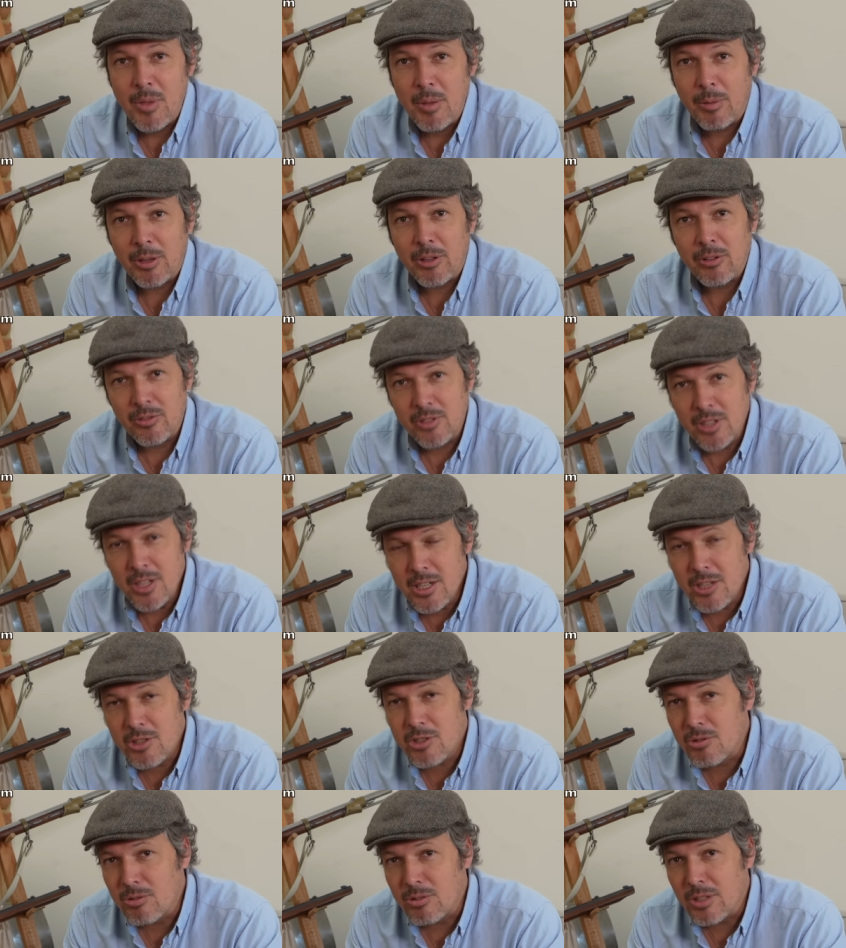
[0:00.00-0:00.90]
But on
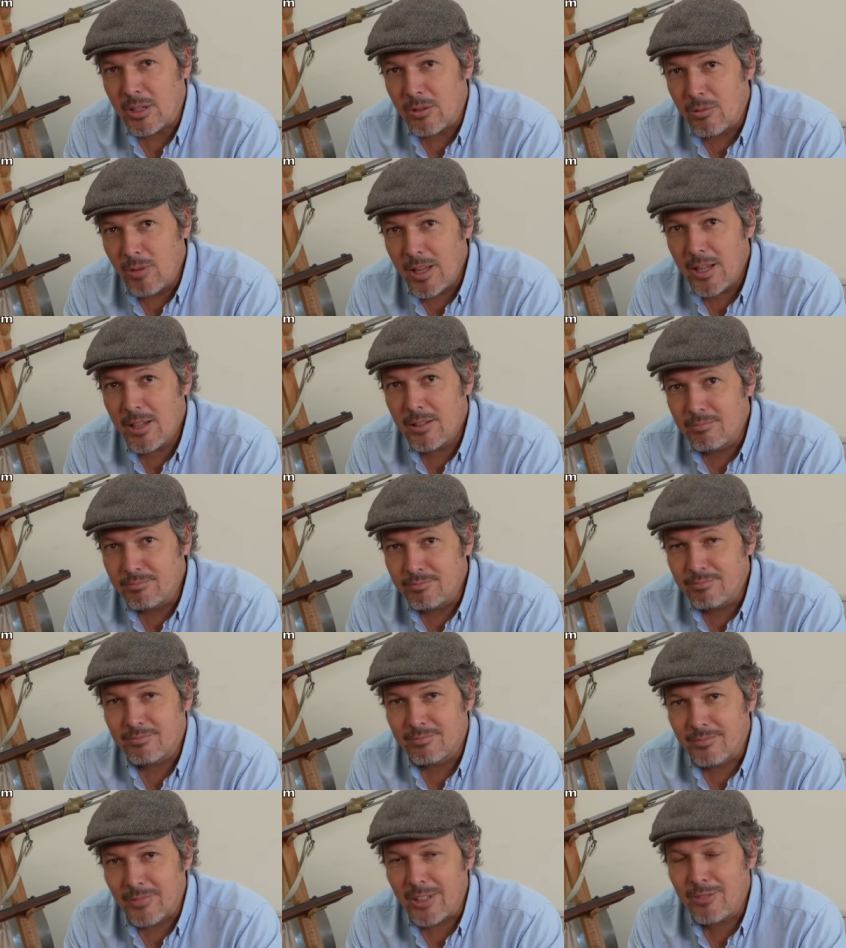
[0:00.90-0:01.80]
target shooting, well,
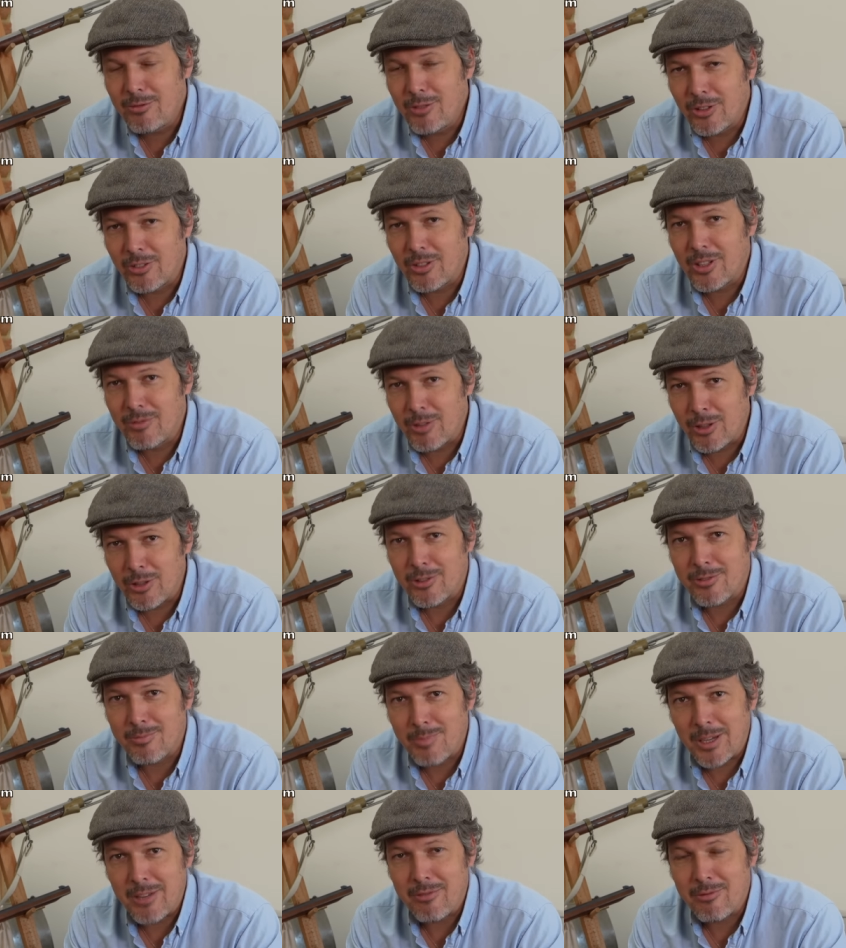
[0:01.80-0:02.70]
that will save a lot
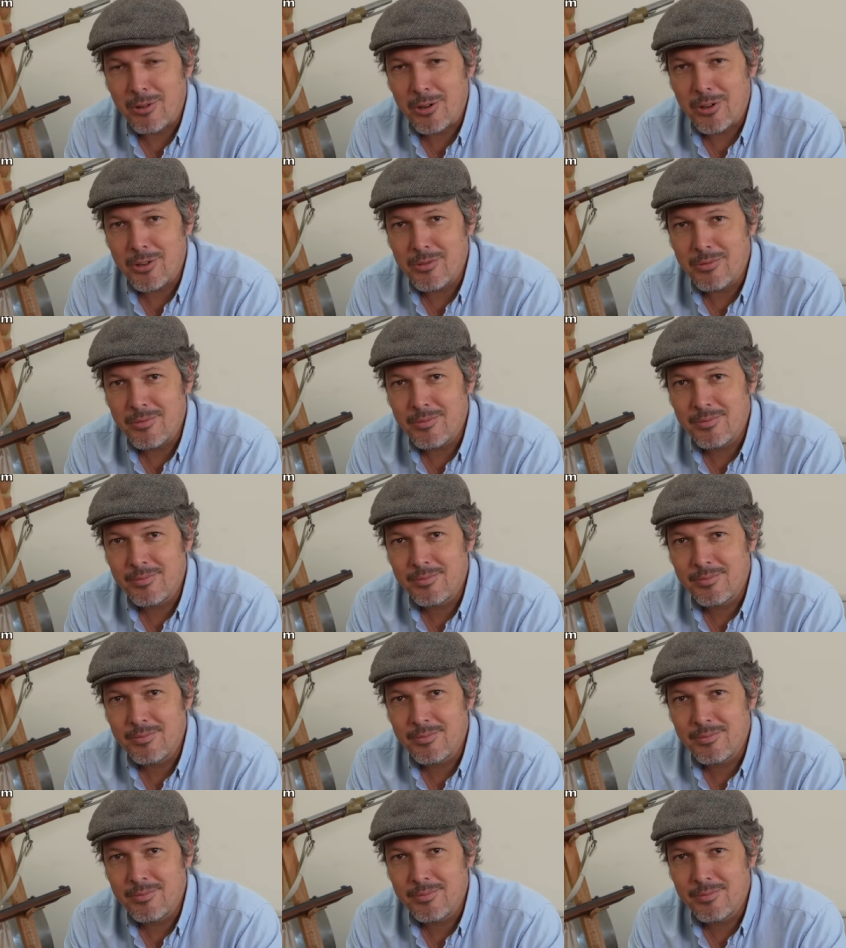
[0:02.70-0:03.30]
of money for you.